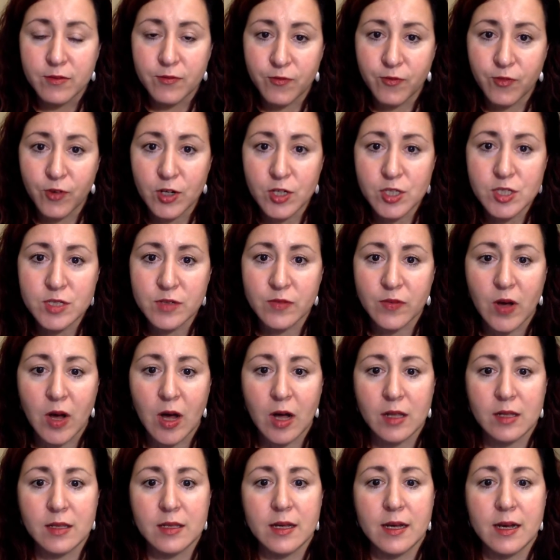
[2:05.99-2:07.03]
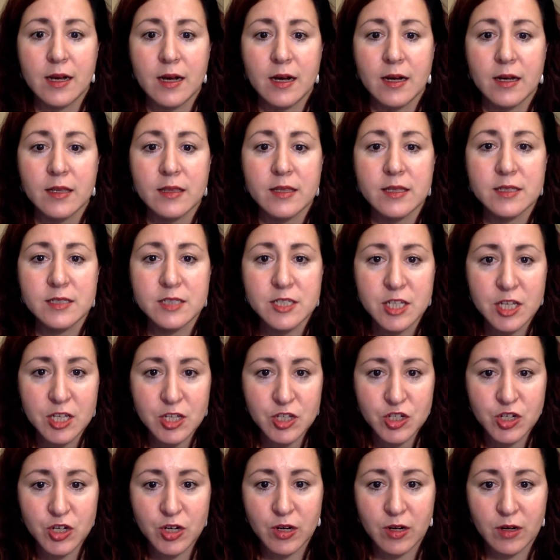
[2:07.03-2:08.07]
first of all, the
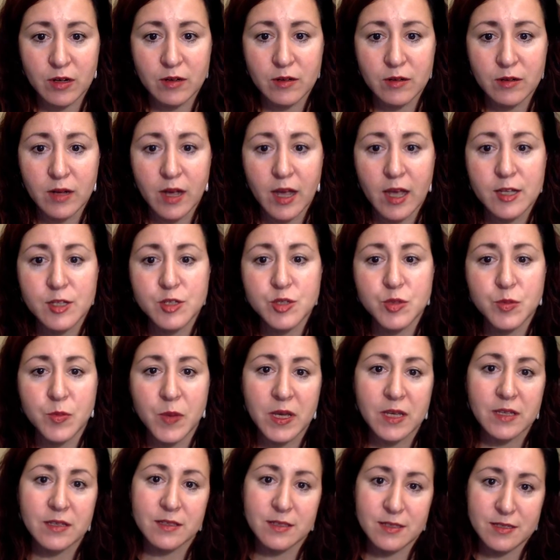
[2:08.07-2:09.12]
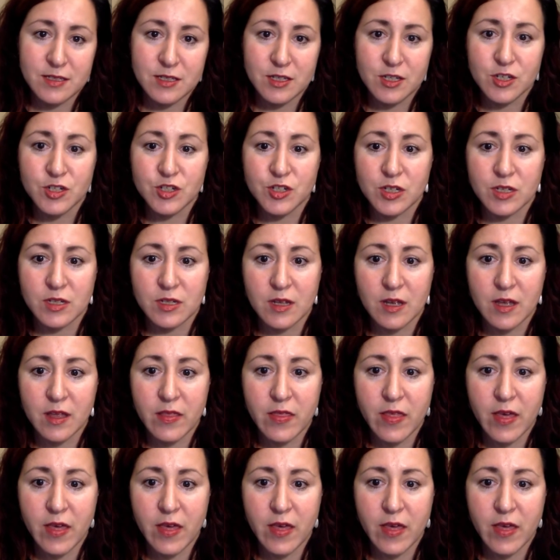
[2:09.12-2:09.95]
teacher has to make a decision